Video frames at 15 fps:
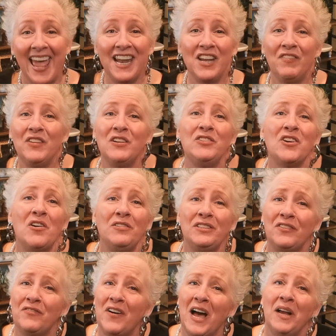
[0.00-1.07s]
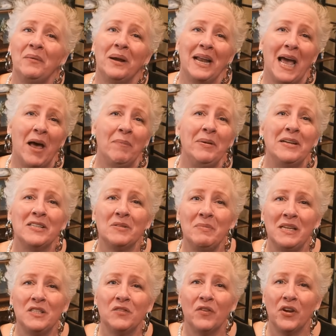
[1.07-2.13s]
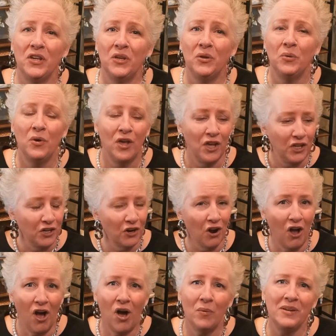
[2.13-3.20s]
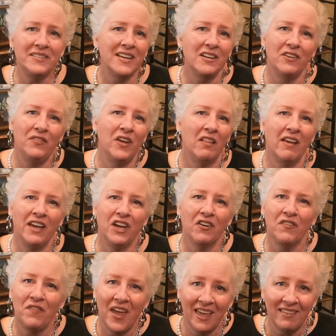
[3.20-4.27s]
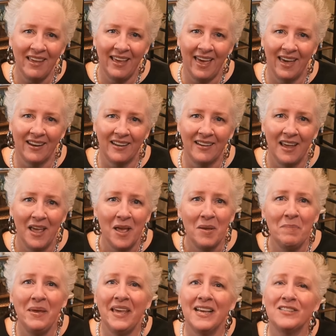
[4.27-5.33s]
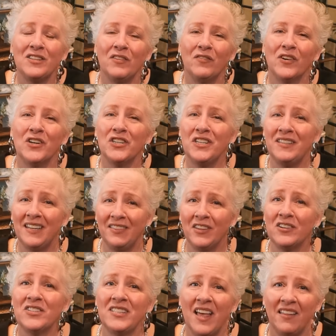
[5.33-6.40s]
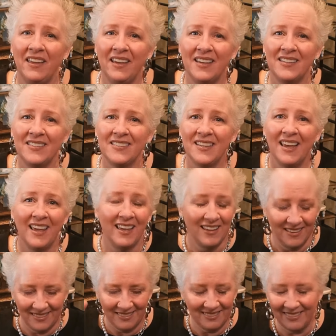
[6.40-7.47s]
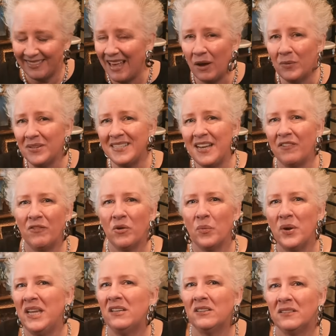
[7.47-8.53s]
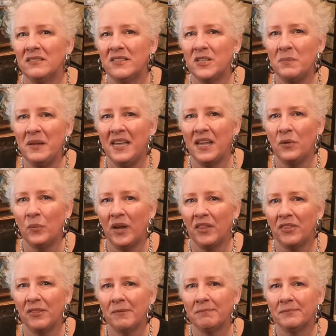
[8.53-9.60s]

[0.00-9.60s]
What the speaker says: And if you don't define what happiness means for you, you're always going to feel like you're failing at it because the version that they're selling us, that was never real to begin with.